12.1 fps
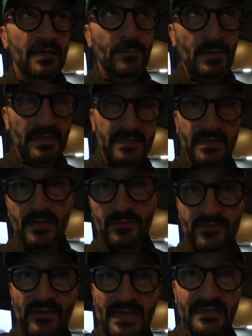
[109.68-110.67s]
couple of
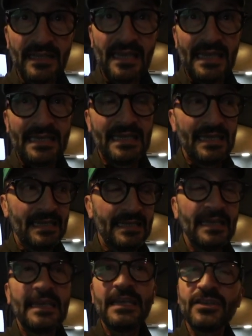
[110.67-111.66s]
times around the lake in
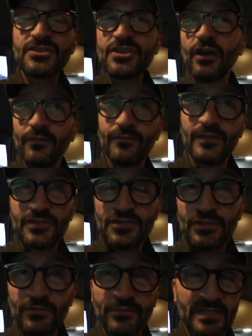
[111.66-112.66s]
each of the
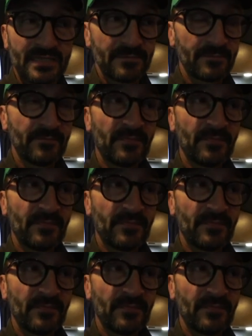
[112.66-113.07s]
shoes.